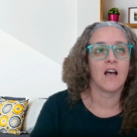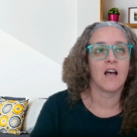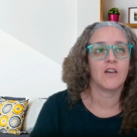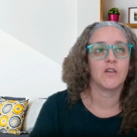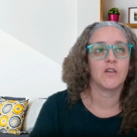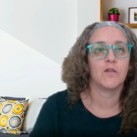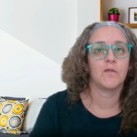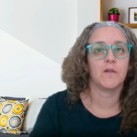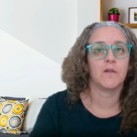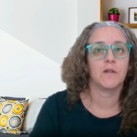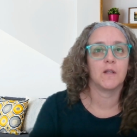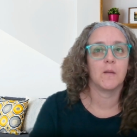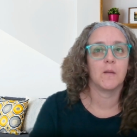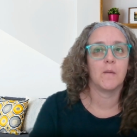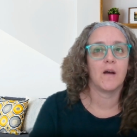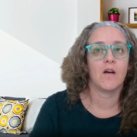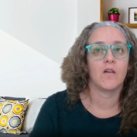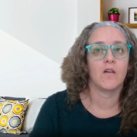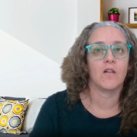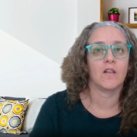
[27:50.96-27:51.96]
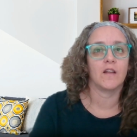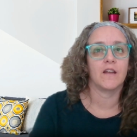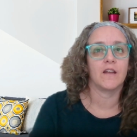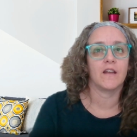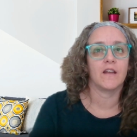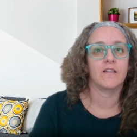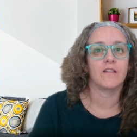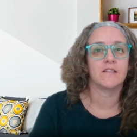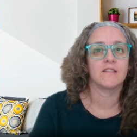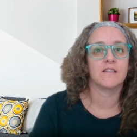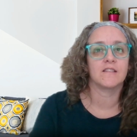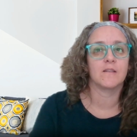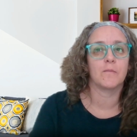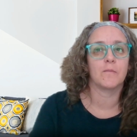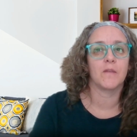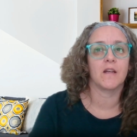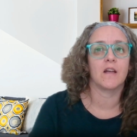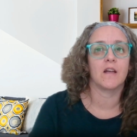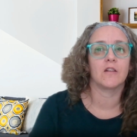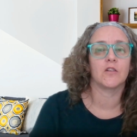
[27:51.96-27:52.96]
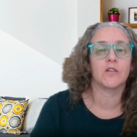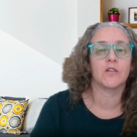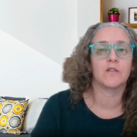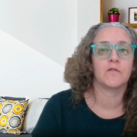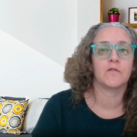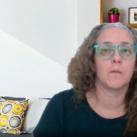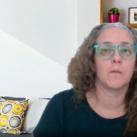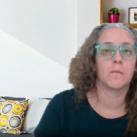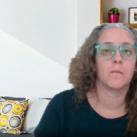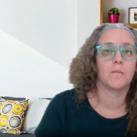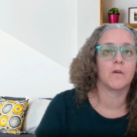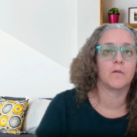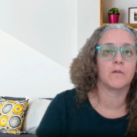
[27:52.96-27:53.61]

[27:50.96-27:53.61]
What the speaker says: do you feel about, like, this is something I learned from